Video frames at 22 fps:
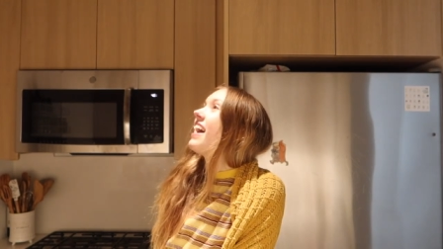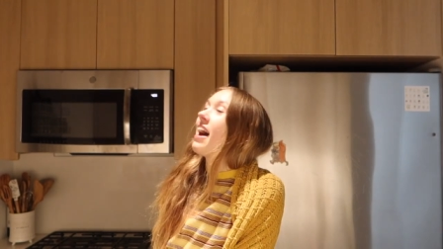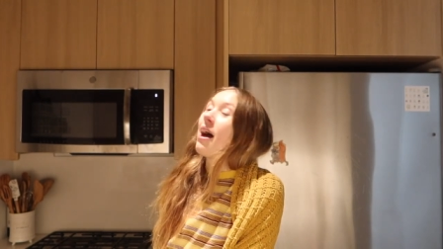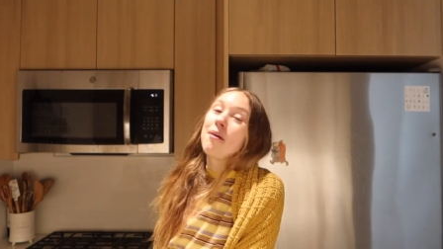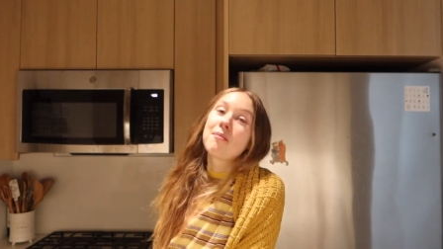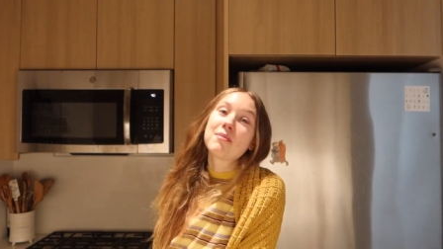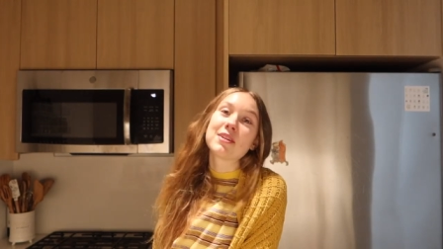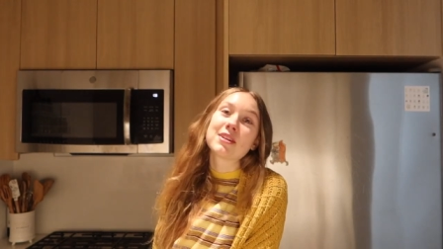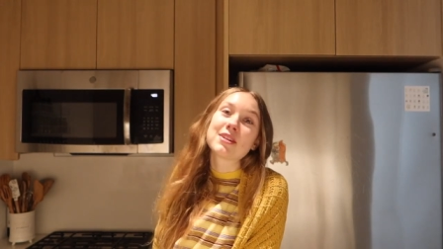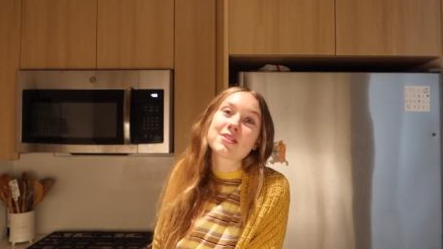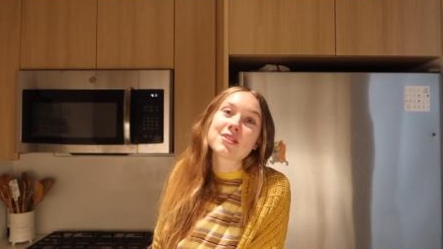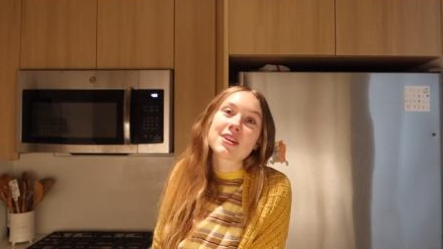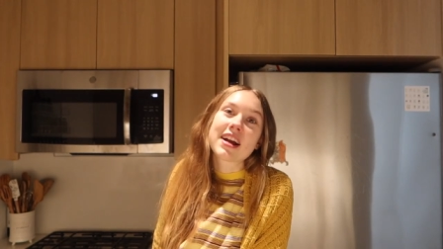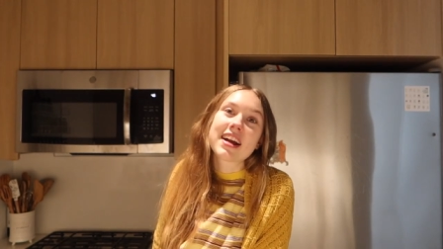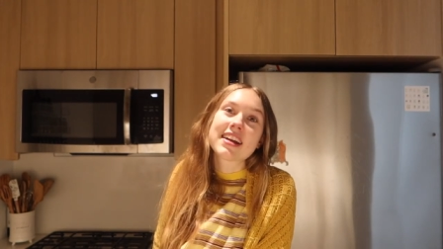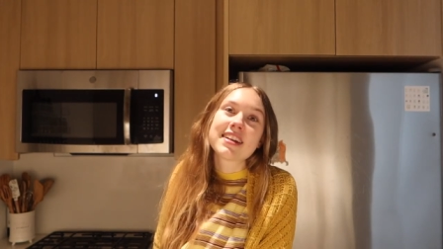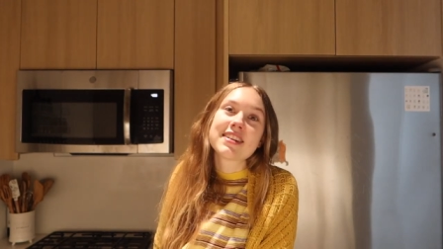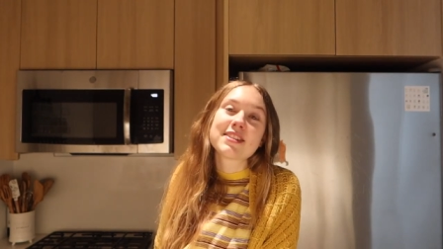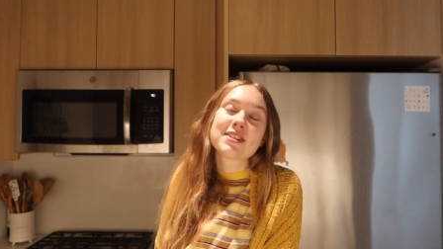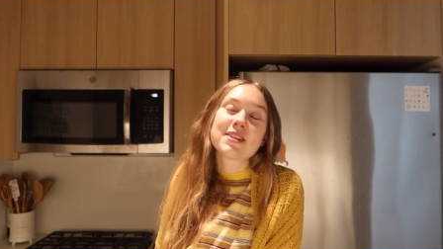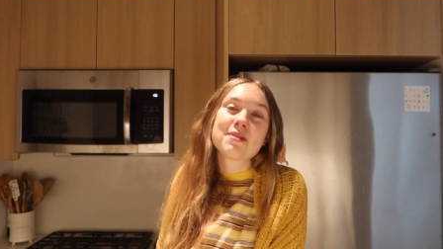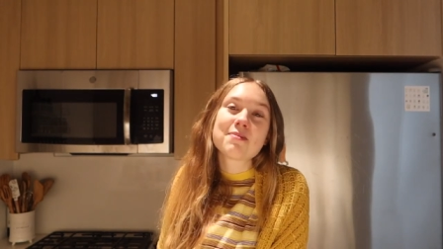I'm gonna try
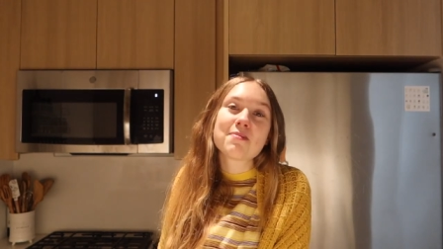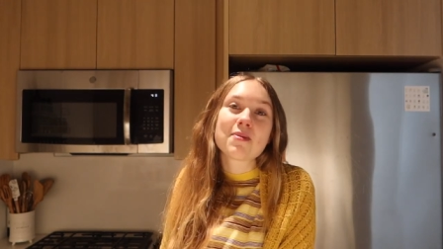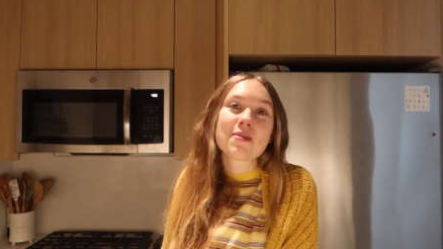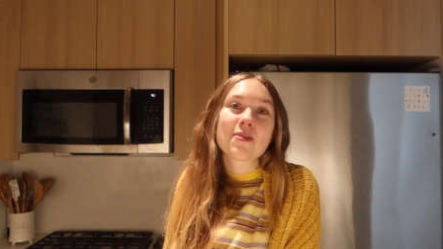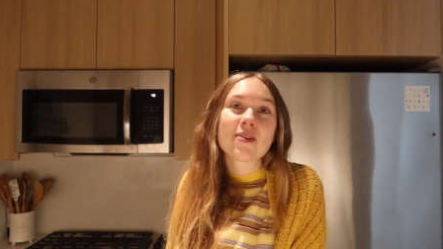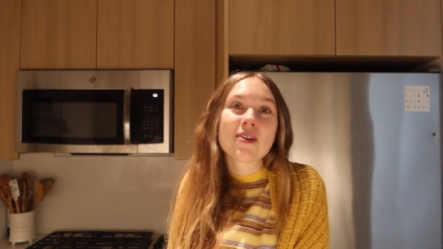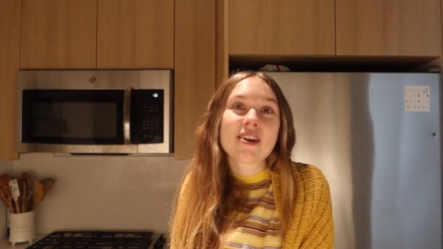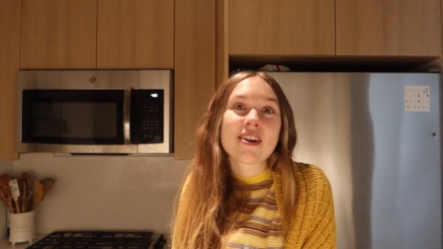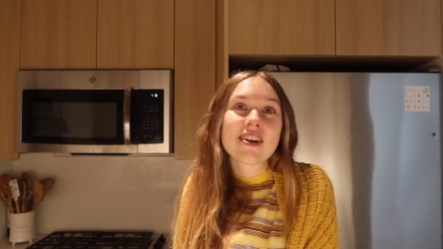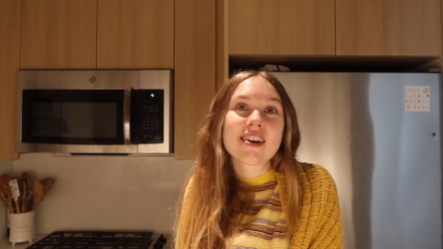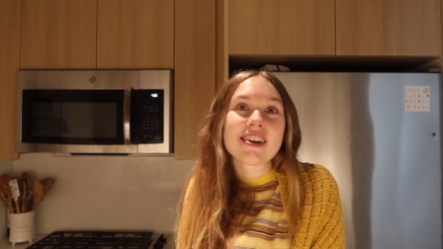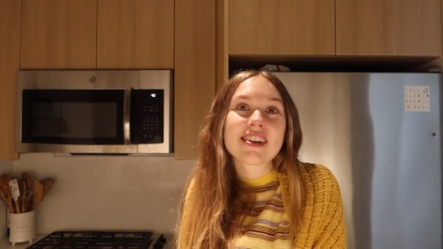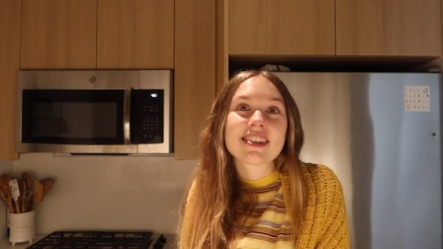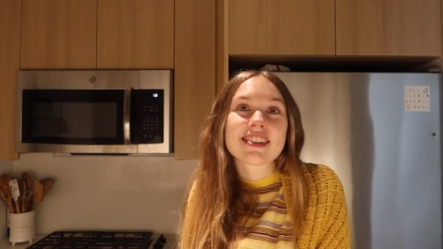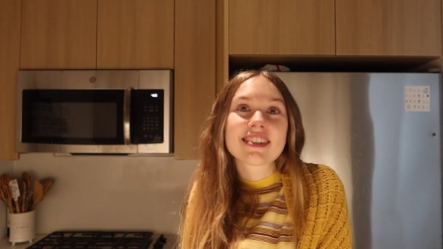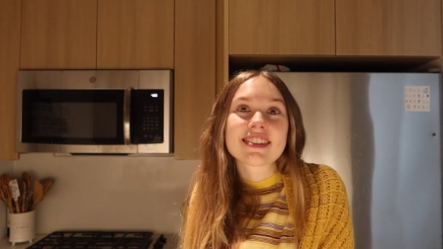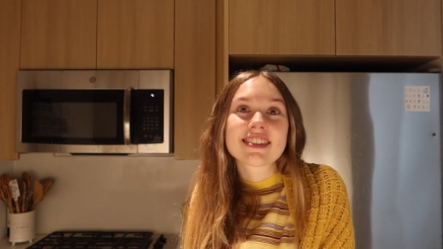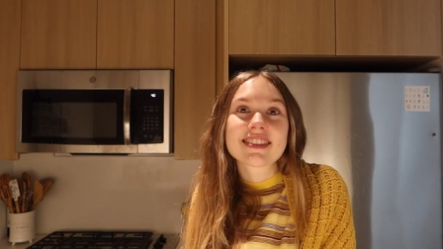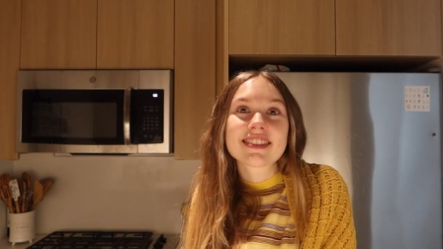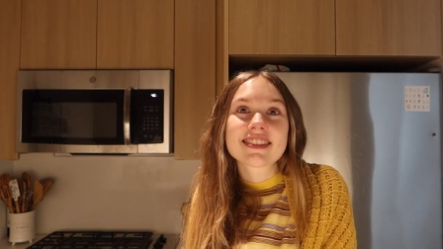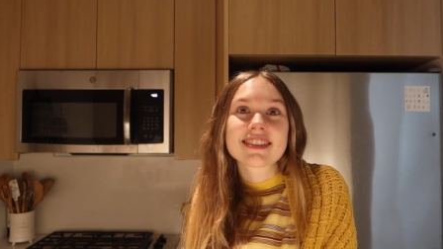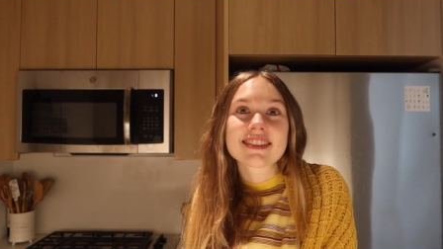and do more.
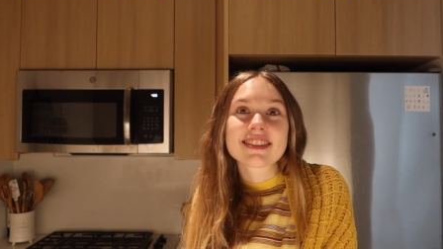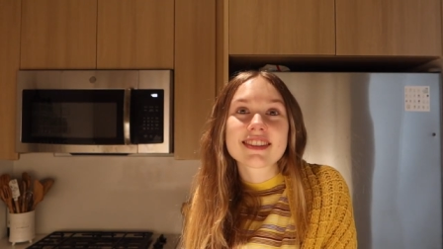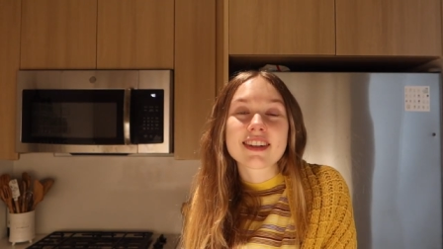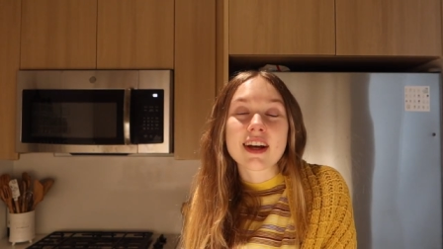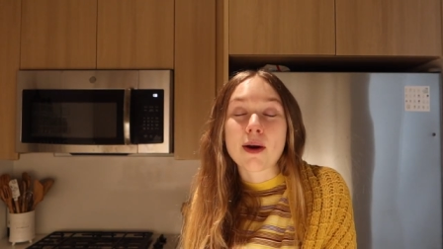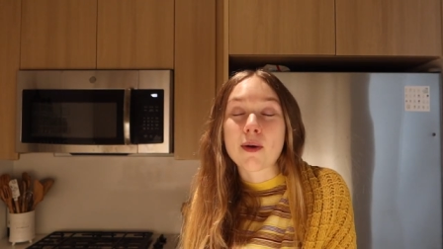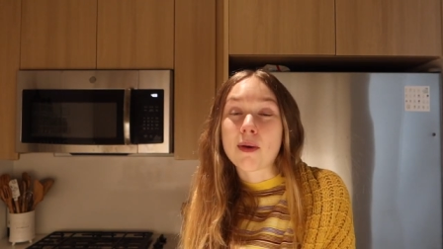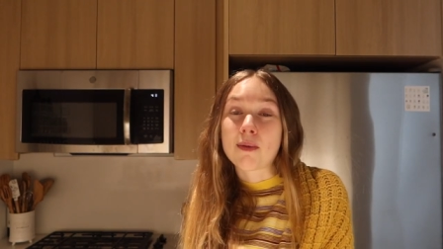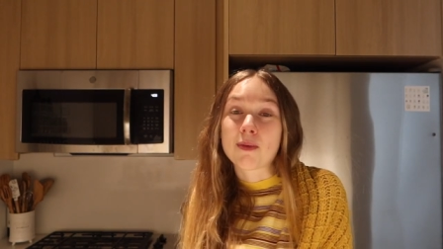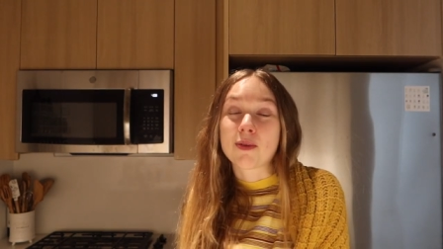Oh,